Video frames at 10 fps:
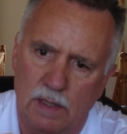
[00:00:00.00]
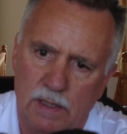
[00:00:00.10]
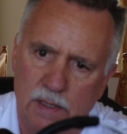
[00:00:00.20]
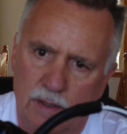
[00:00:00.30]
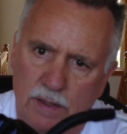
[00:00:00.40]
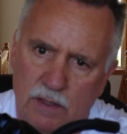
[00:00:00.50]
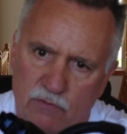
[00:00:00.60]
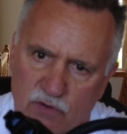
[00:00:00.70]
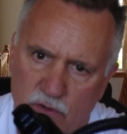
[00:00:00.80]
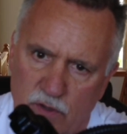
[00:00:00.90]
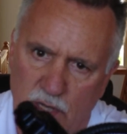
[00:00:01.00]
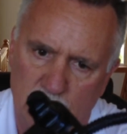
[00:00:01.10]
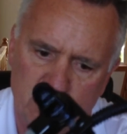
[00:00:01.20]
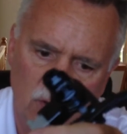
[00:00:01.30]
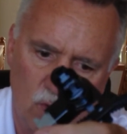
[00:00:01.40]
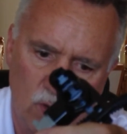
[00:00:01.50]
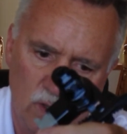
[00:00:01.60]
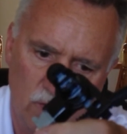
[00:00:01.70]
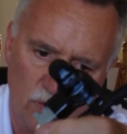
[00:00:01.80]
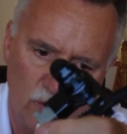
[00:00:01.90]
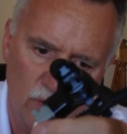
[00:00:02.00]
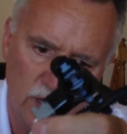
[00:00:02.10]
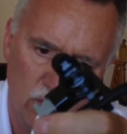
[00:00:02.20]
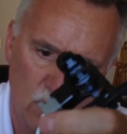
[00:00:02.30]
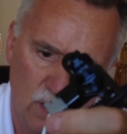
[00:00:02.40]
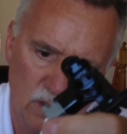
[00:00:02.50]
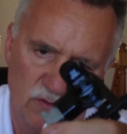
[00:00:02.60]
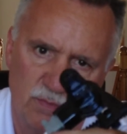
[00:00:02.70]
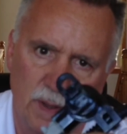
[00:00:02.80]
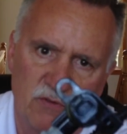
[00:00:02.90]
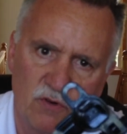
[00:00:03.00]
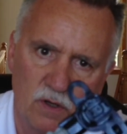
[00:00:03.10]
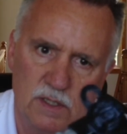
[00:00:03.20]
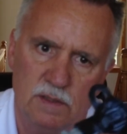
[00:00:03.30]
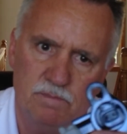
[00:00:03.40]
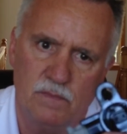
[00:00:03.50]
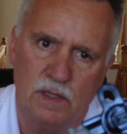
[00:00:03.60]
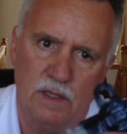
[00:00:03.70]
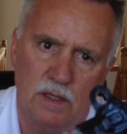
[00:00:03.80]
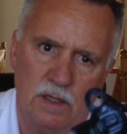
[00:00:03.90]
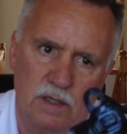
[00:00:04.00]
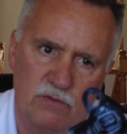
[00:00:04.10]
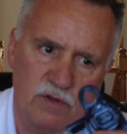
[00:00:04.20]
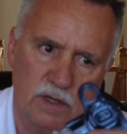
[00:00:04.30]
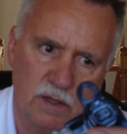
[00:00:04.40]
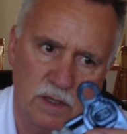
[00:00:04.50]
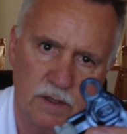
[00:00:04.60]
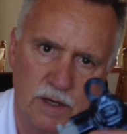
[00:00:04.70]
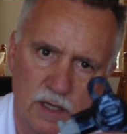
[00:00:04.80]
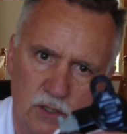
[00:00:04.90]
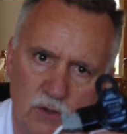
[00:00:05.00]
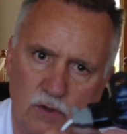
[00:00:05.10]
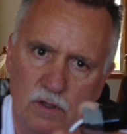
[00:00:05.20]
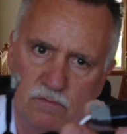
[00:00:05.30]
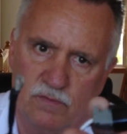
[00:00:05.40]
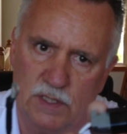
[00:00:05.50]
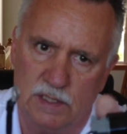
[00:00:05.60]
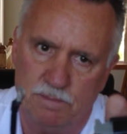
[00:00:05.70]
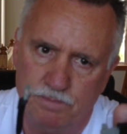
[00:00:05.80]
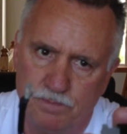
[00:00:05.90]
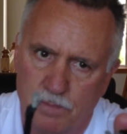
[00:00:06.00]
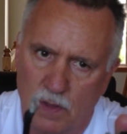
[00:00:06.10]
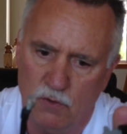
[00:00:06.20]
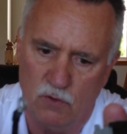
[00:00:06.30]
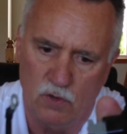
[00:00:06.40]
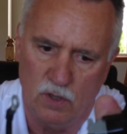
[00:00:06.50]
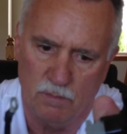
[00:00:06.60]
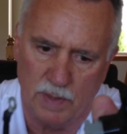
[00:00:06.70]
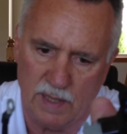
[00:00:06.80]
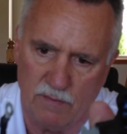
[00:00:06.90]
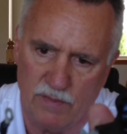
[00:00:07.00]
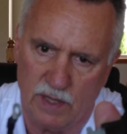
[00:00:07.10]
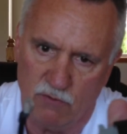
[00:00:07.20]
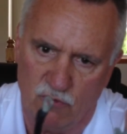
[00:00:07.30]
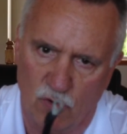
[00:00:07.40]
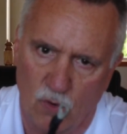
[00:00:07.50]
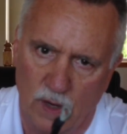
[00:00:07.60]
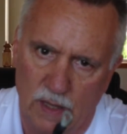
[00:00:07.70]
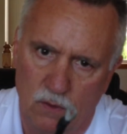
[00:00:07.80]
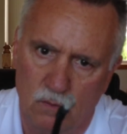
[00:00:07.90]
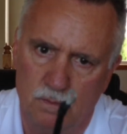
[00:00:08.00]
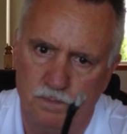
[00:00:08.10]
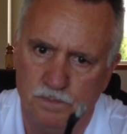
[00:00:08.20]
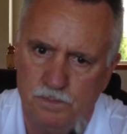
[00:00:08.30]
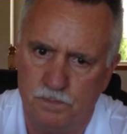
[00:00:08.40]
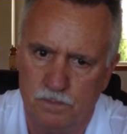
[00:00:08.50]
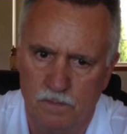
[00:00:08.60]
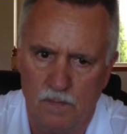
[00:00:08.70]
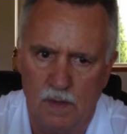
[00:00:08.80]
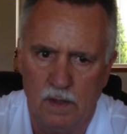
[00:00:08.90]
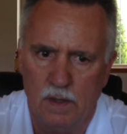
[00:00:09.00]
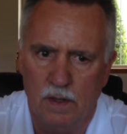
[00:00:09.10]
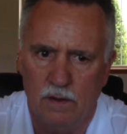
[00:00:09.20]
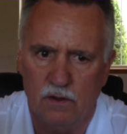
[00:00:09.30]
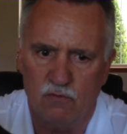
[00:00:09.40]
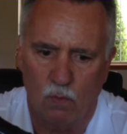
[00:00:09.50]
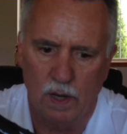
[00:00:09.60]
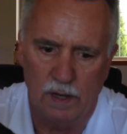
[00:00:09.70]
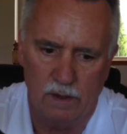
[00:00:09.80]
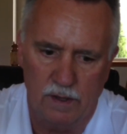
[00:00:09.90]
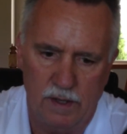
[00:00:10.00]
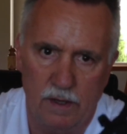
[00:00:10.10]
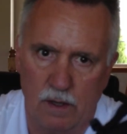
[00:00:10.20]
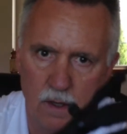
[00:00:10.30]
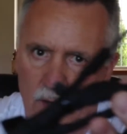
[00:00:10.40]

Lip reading: and certain types of oil, dirty oil especially, is a conductor of making things short out. This wire here,